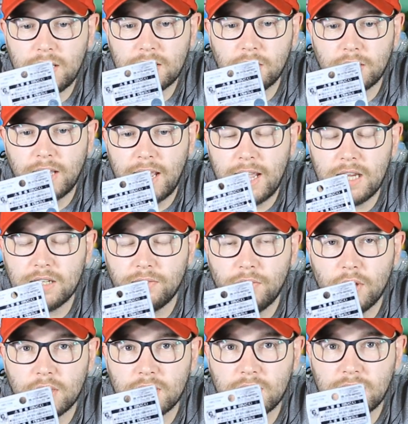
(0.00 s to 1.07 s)
It's not the Asia
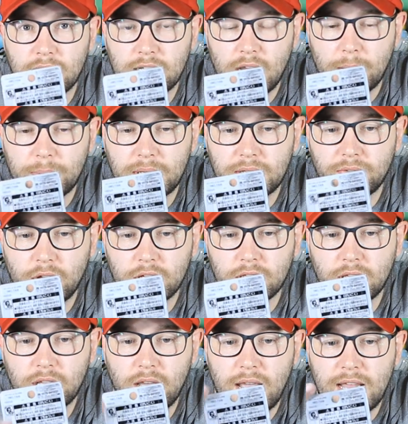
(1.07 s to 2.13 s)
version, it's the Japanese
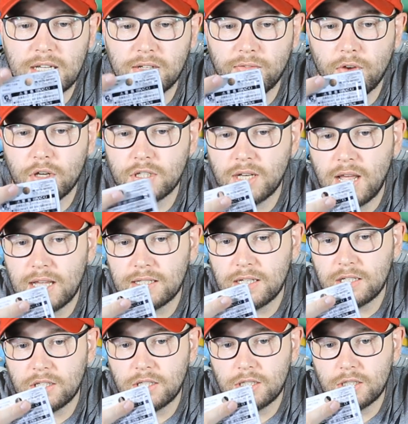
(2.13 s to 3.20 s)
version. The Asia version has
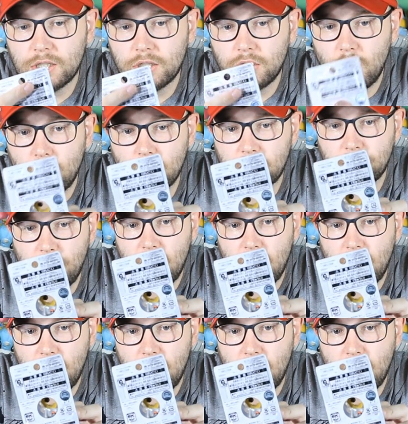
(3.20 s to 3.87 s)
a solid